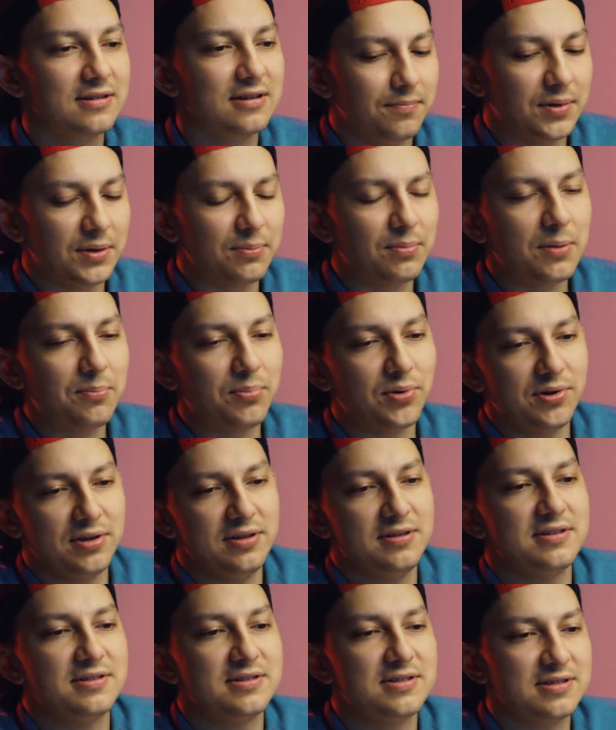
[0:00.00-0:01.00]
But my
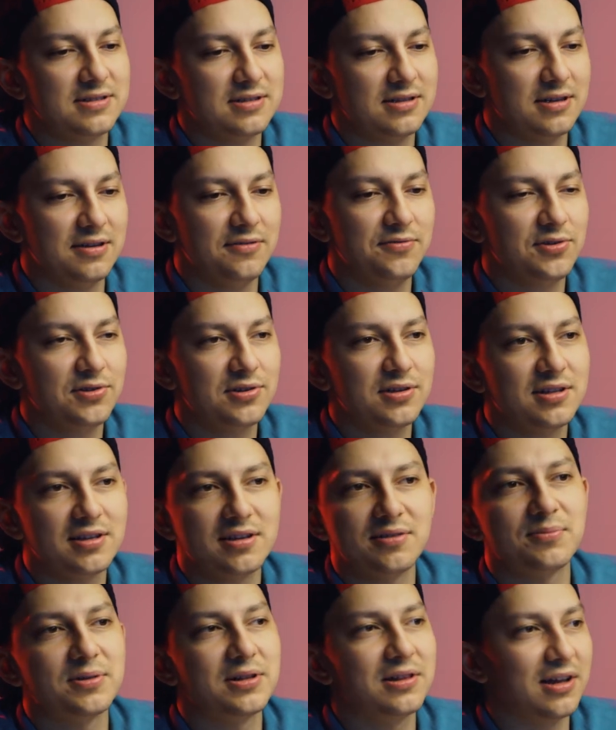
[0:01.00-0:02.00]
point is, if you could
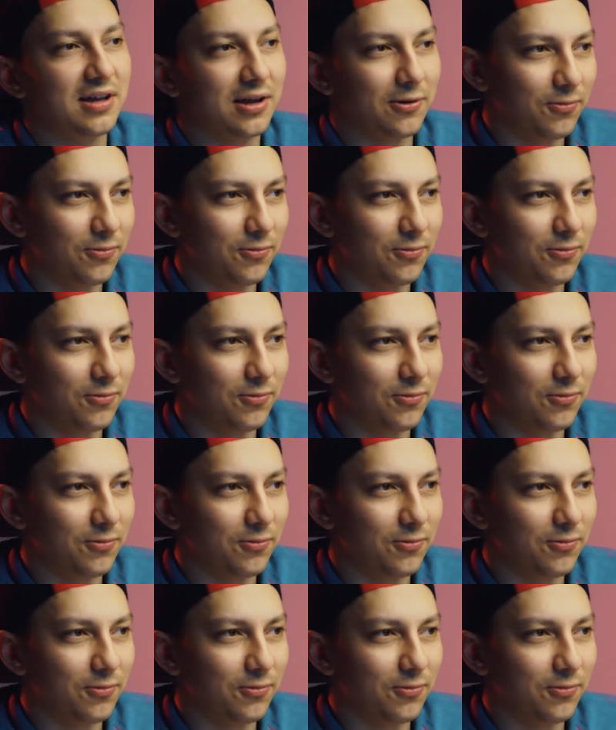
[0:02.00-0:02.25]
give me like